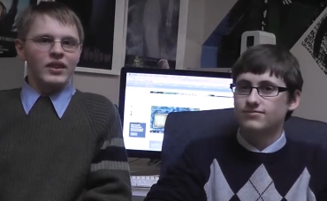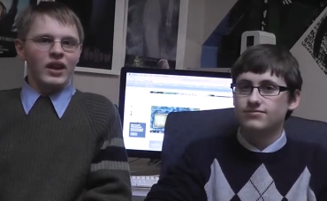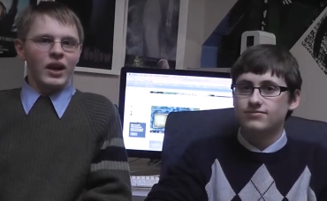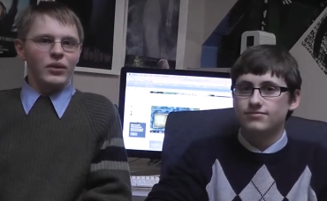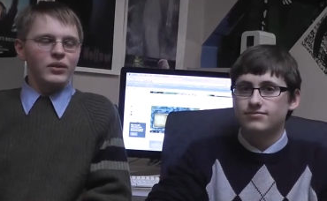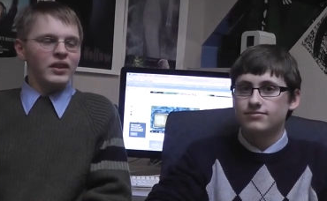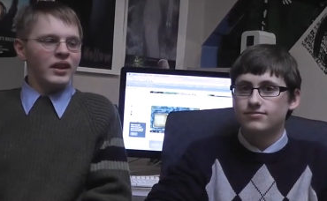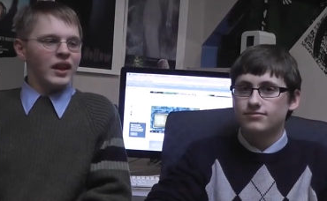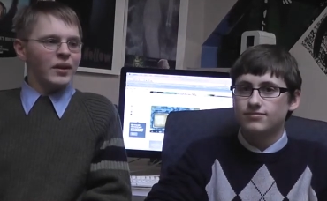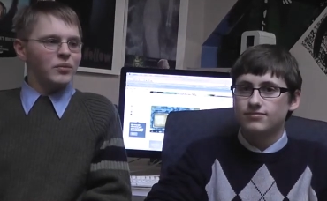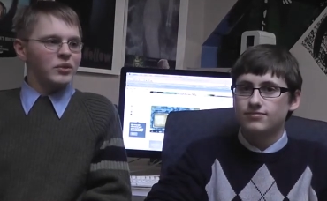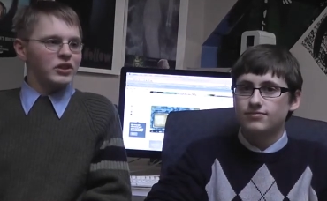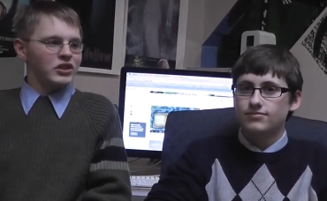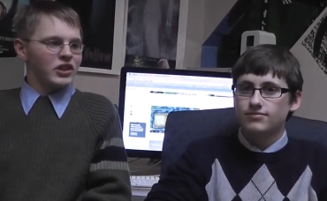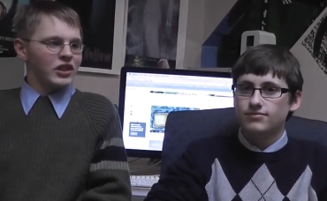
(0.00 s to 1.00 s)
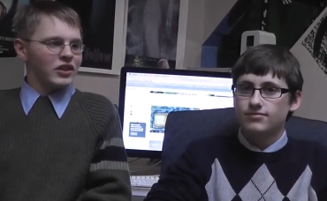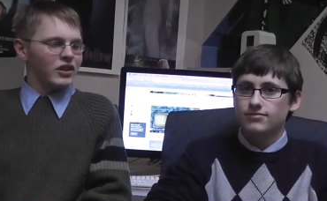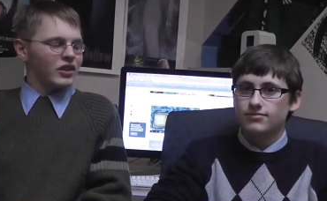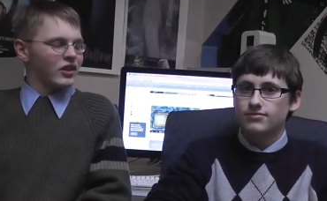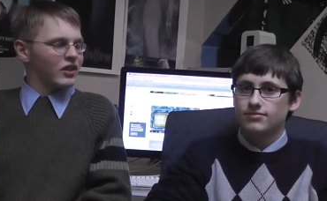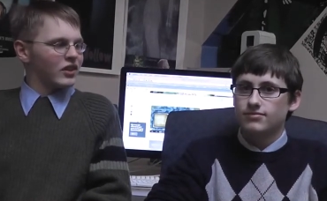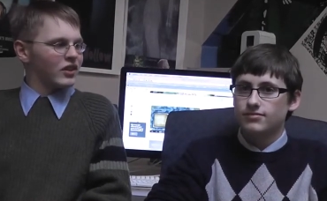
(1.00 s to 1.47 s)
Speaker 1: I don't think I'm Bridge
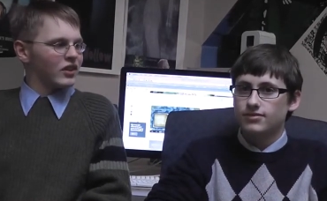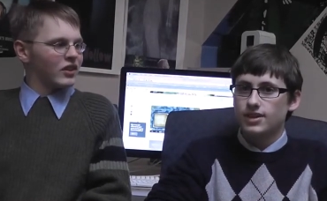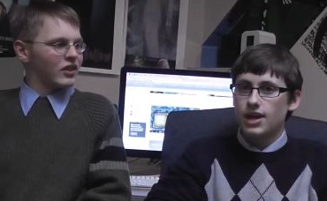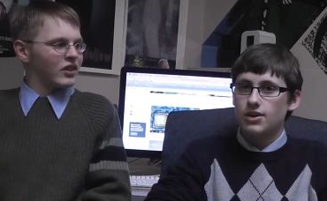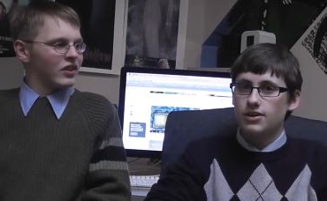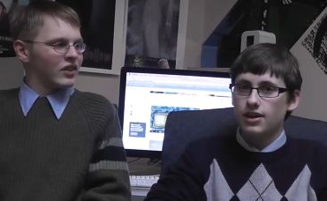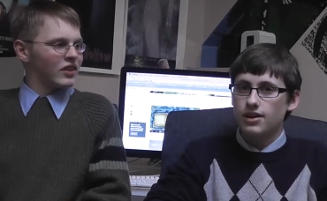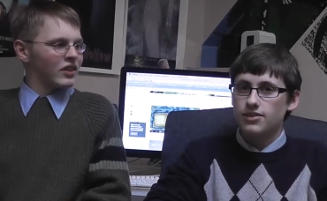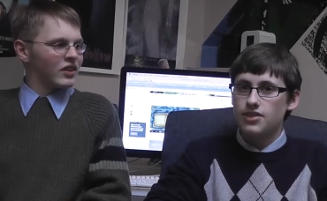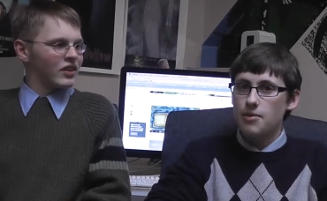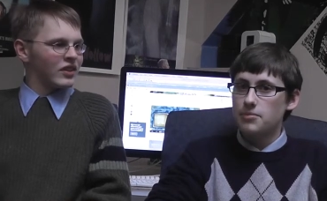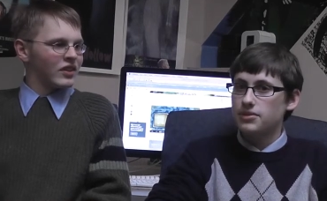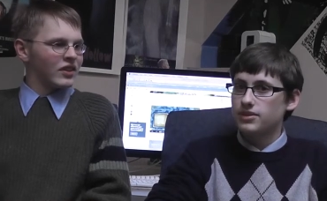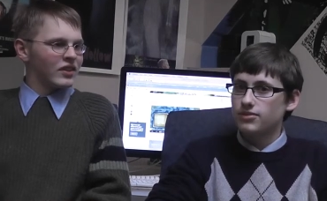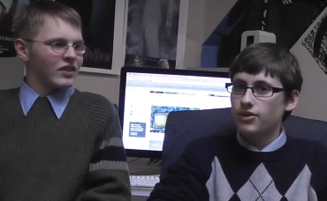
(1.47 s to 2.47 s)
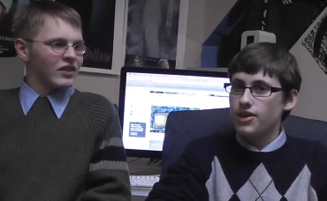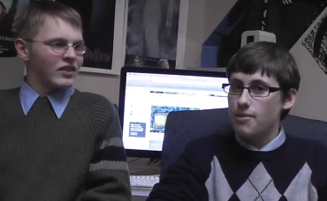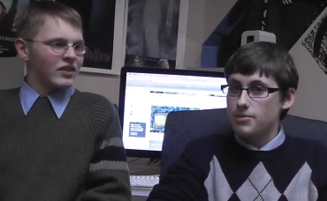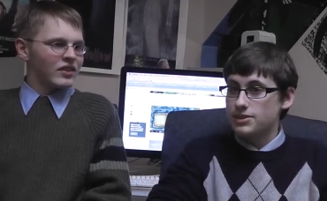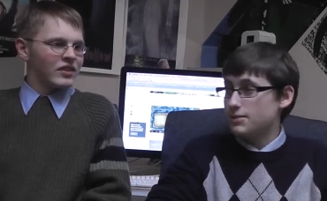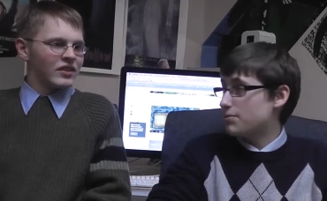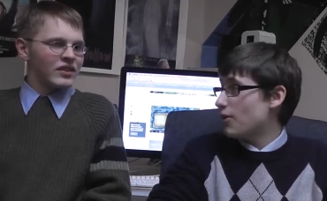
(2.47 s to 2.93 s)
either. Okay, then. well that
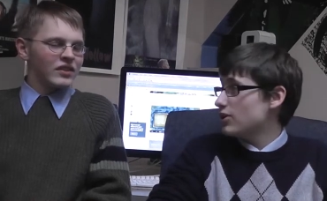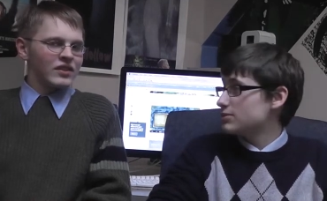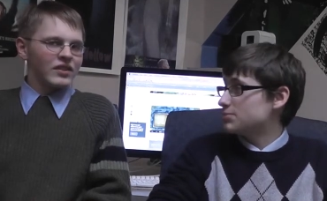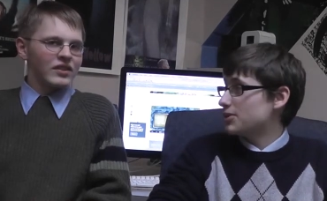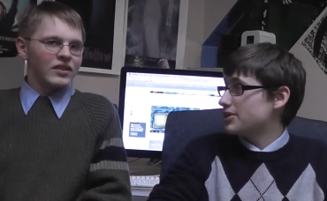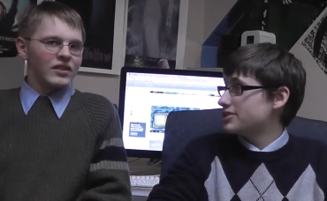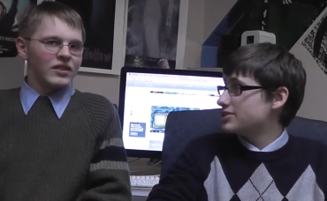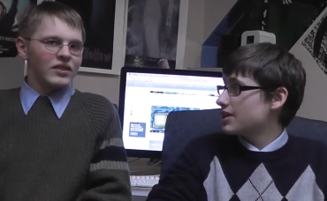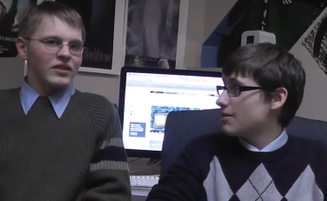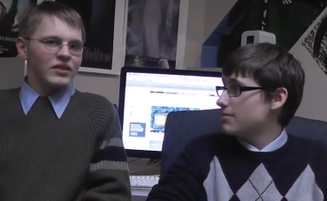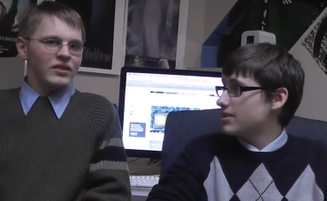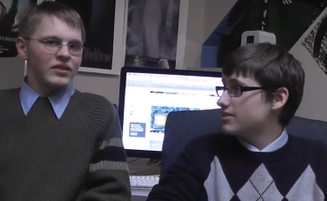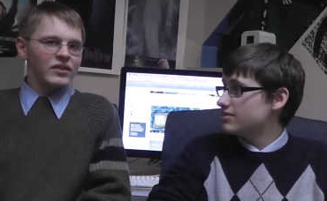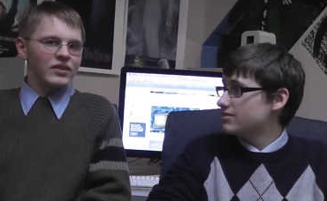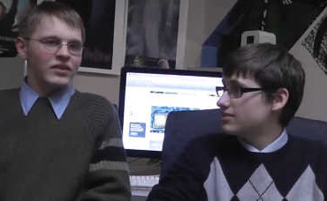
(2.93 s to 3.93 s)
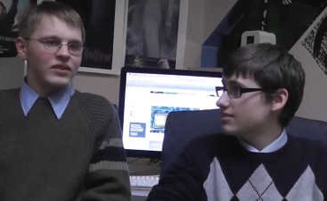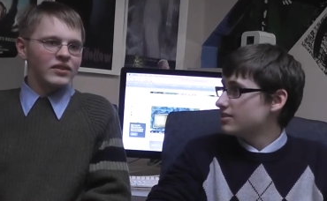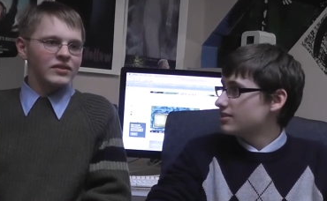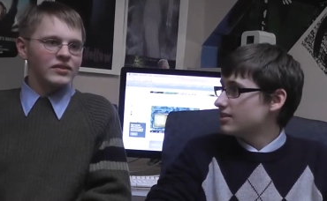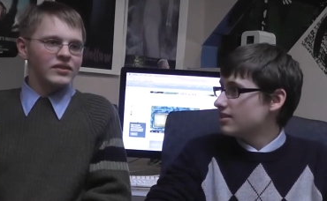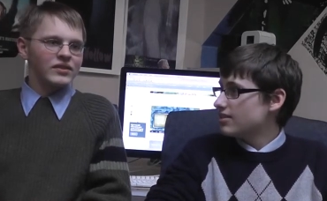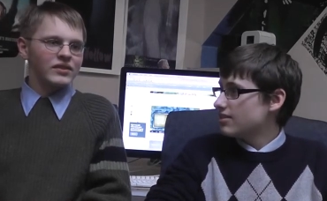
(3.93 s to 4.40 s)
means it's Paul's Bridge. I mean,
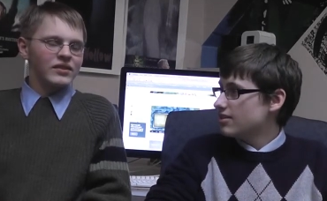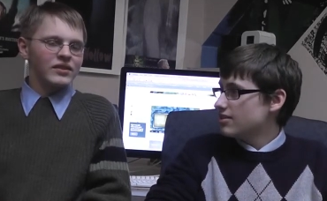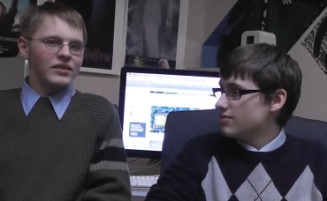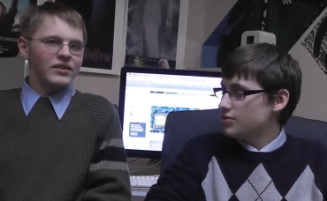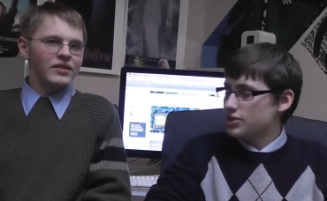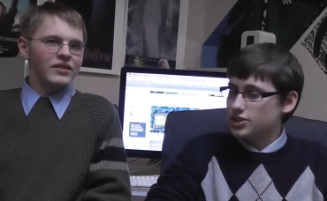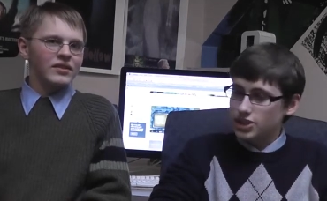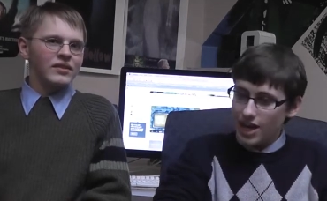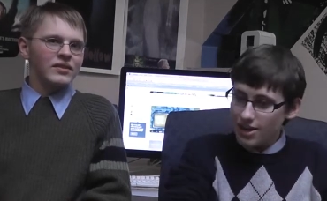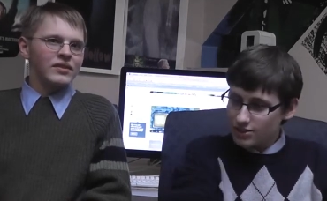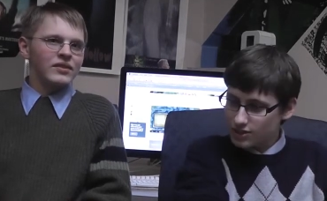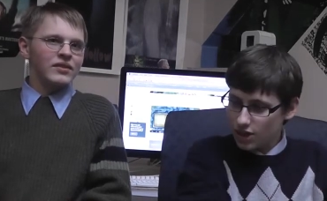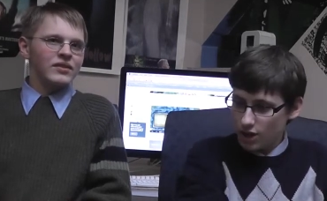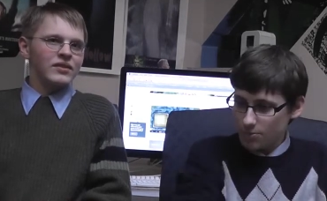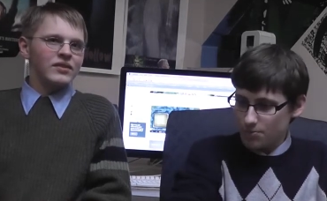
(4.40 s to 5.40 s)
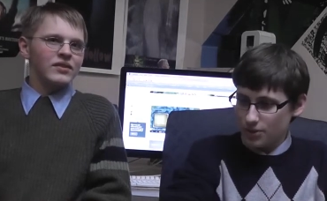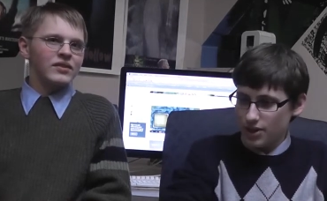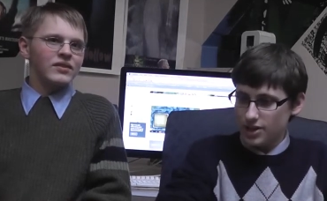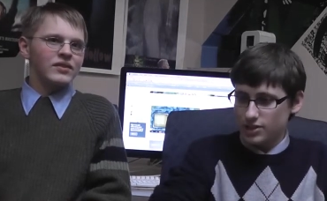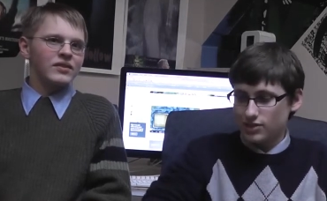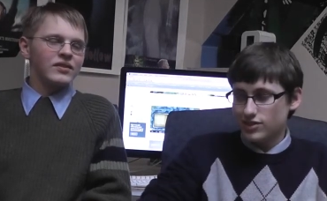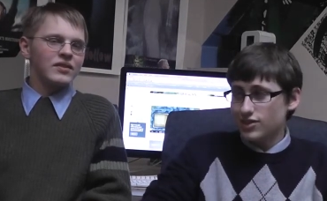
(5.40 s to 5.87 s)
the channel's called
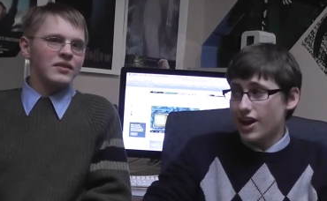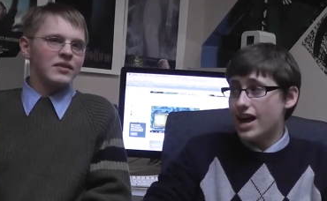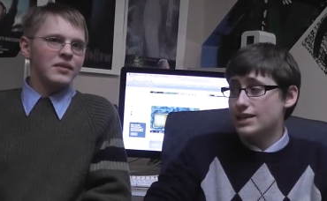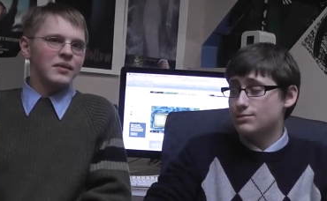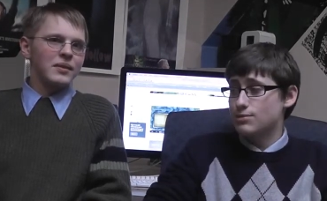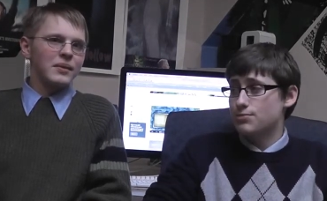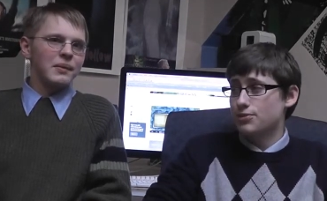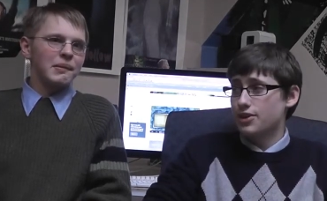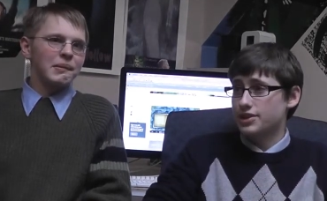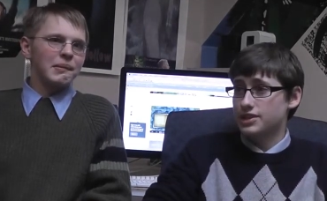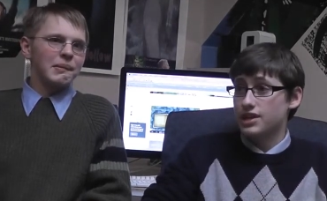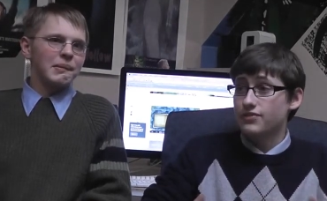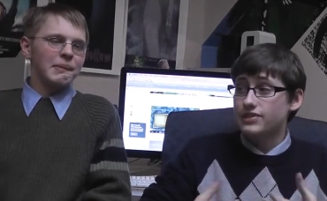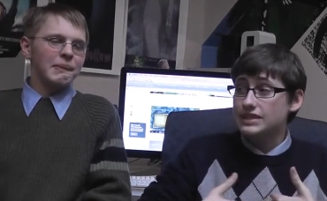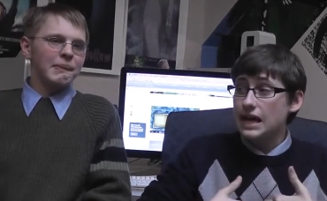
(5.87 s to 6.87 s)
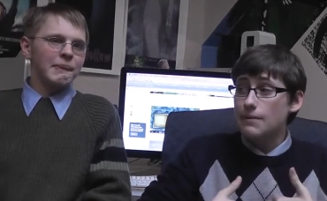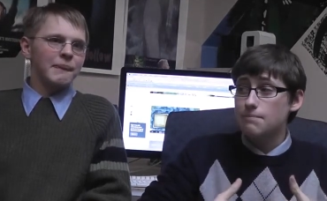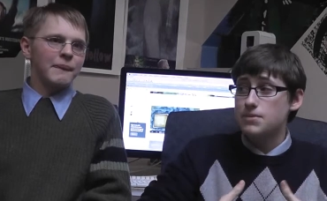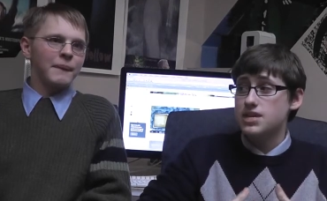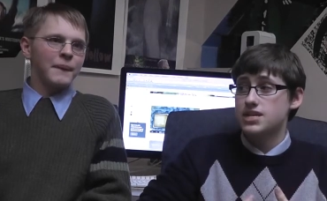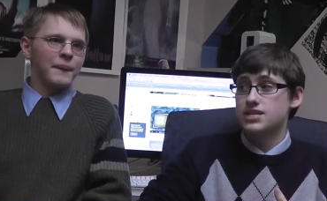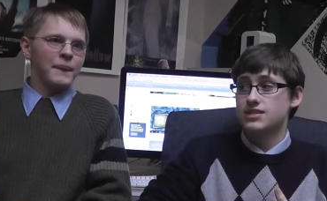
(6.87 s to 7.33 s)
Bridge, so someone has to be Bridge, and it's not
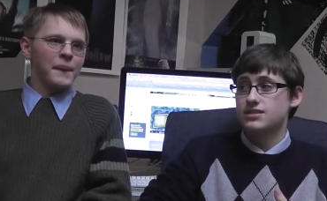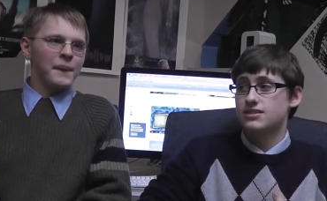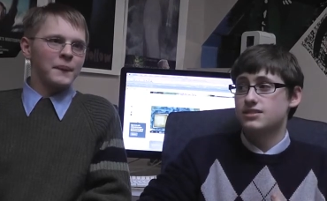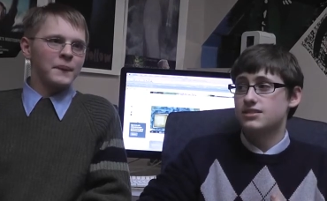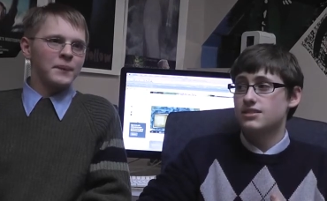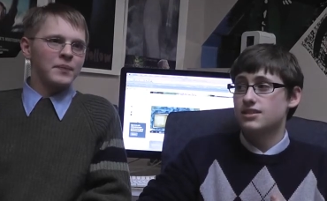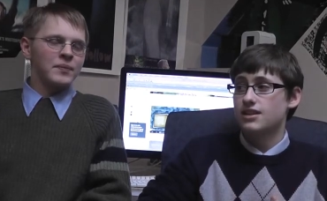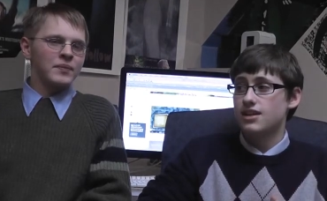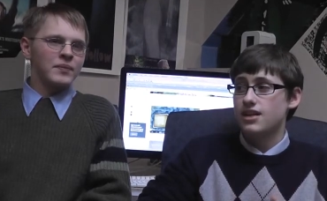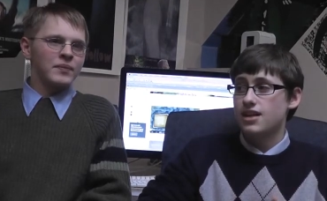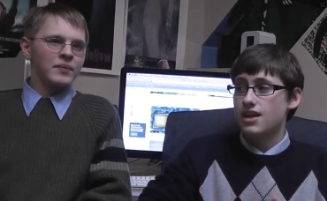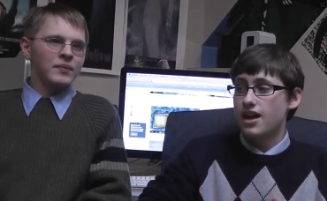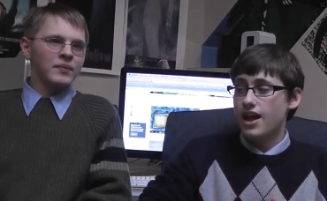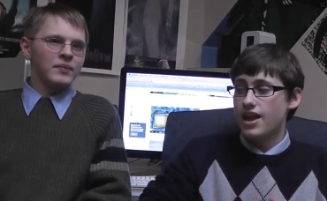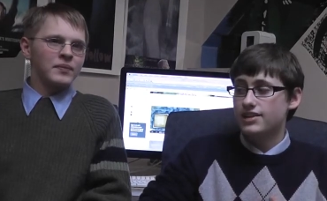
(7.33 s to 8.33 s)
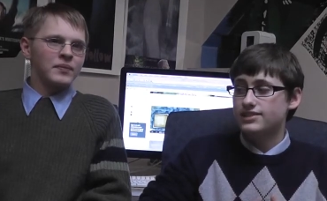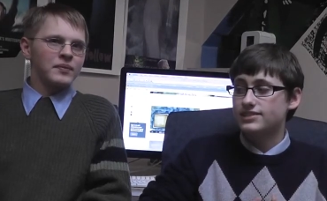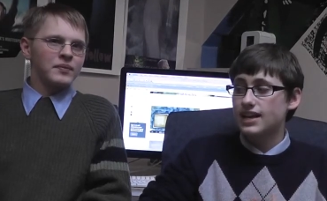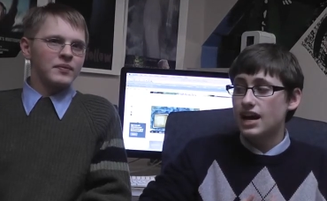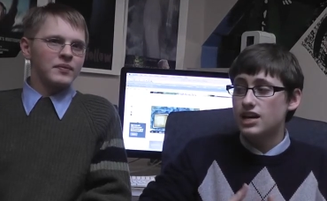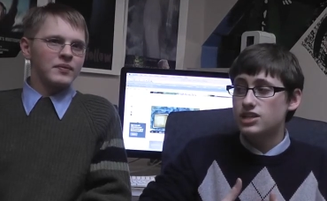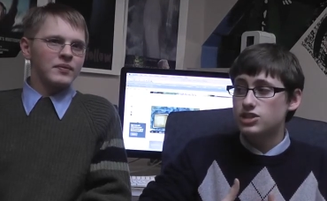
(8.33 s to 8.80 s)
me, and it's
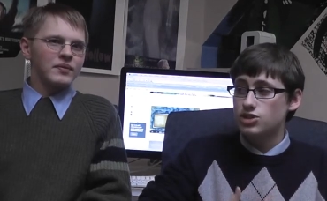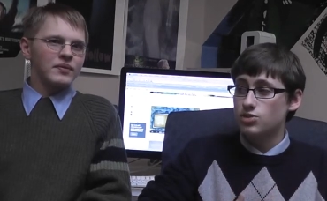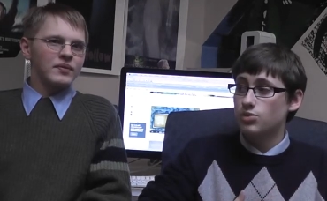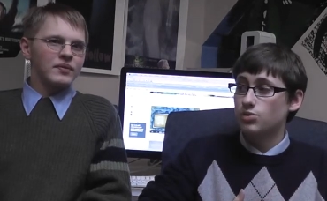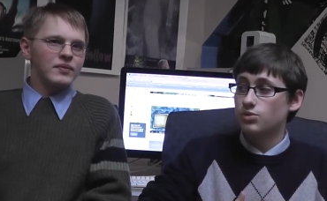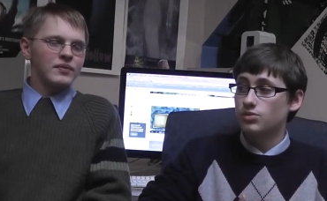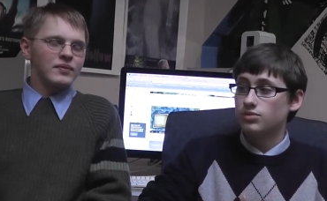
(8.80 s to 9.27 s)
not you.